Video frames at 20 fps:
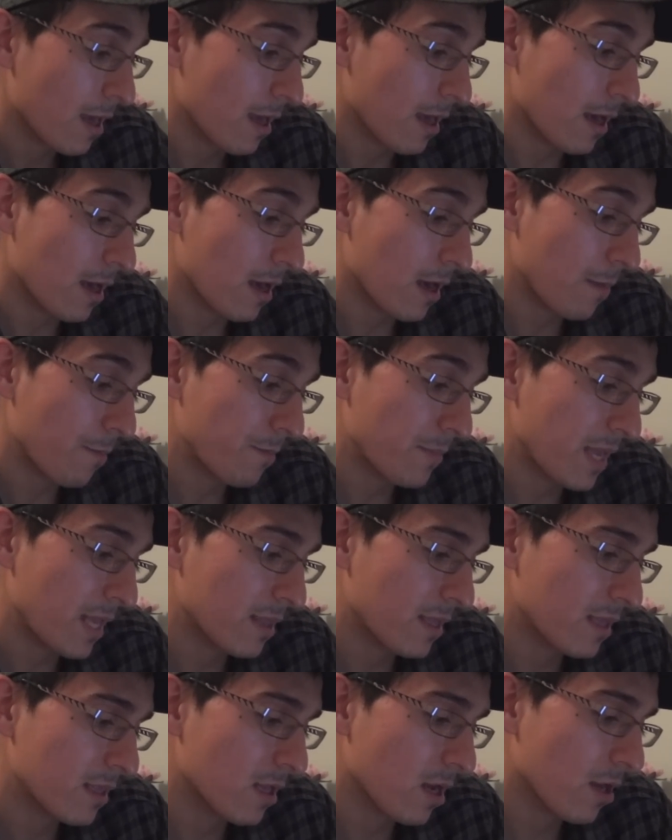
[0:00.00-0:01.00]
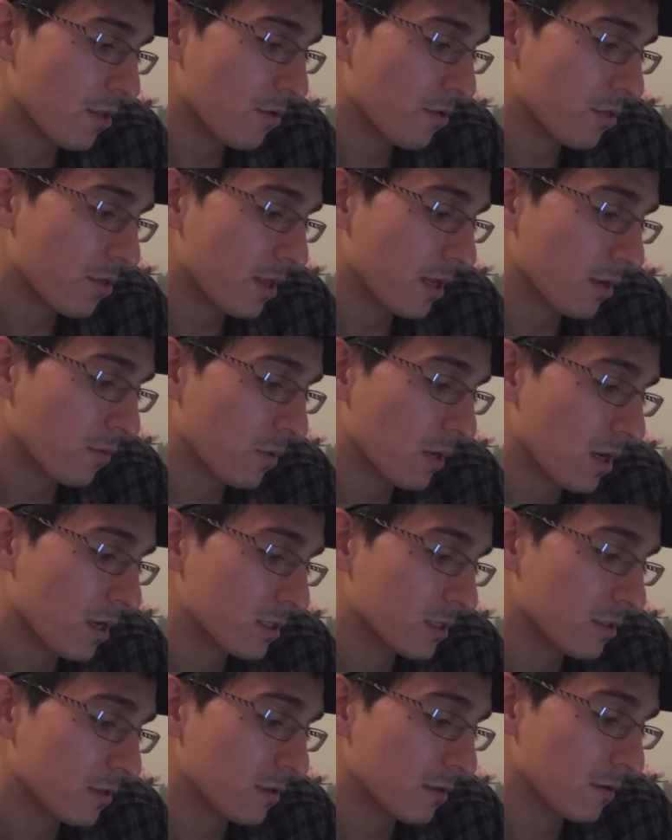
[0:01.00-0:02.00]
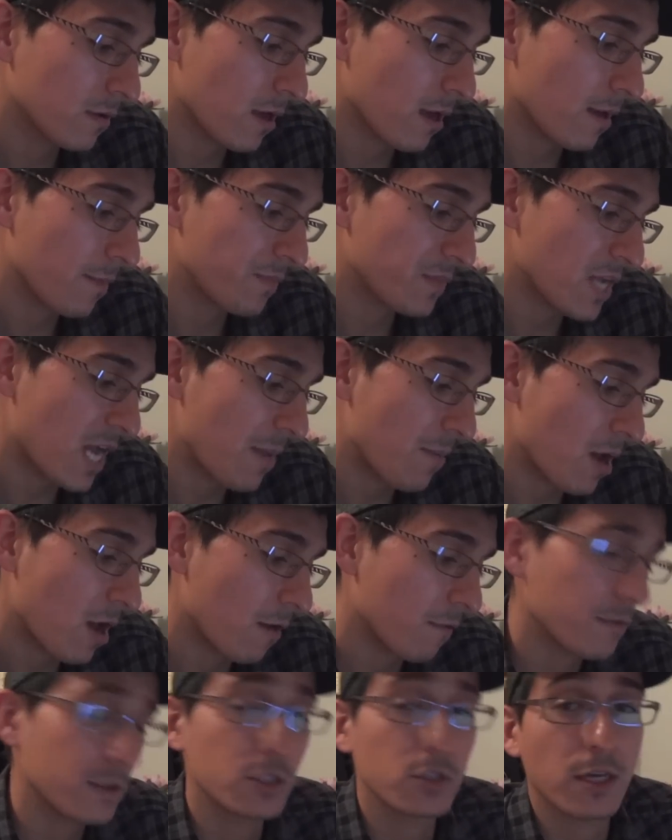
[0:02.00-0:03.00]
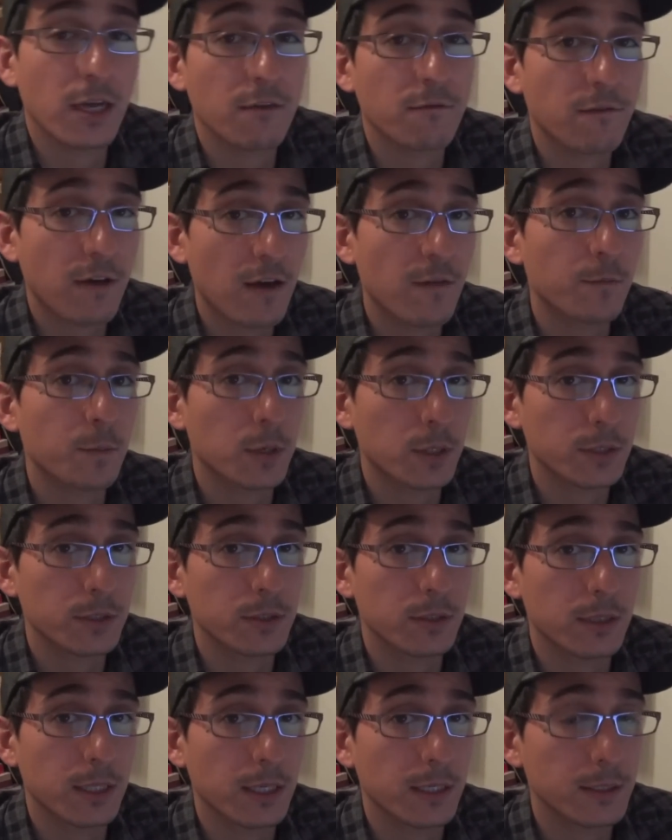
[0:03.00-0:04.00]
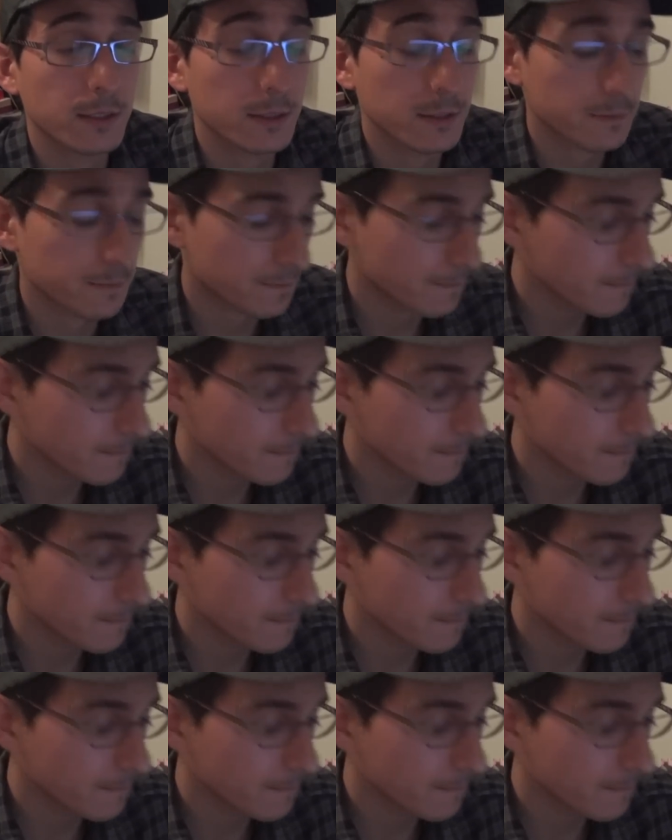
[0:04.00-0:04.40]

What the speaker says: And then the other thing in regards to time off is you get 5 personal days.